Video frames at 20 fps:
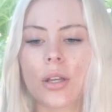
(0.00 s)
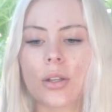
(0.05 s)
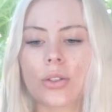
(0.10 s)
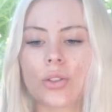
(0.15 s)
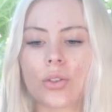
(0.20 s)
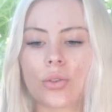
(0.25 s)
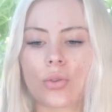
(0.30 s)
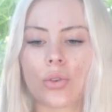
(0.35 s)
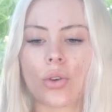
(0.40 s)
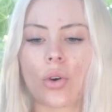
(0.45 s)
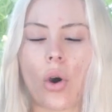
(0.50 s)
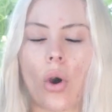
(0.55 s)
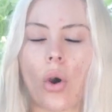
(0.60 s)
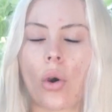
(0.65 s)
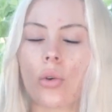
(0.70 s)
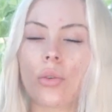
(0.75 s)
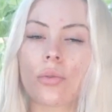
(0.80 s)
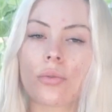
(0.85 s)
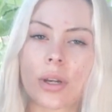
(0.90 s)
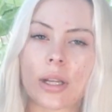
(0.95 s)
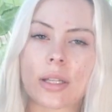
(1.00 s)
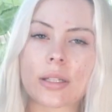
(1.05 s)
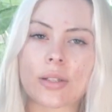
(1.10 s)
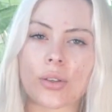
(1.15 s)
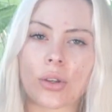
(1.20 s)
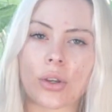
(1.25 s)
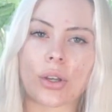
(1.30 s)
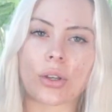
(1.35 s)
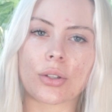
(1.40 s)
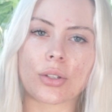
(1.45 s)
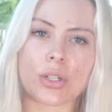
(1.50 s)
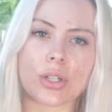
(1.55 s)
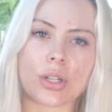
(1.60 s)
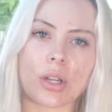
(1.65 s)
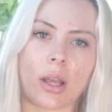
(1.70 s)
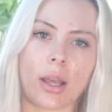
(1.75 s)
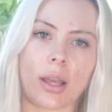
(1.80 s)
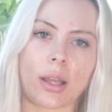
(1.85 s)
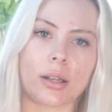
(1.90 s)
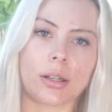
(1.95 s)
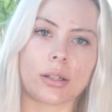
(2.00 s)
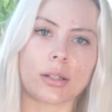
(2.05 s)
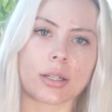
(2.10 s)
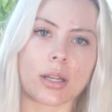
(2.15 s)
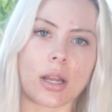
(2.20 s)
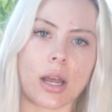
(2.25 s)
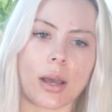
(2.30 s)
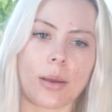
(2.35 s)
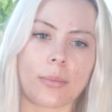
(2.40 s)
Do your own research and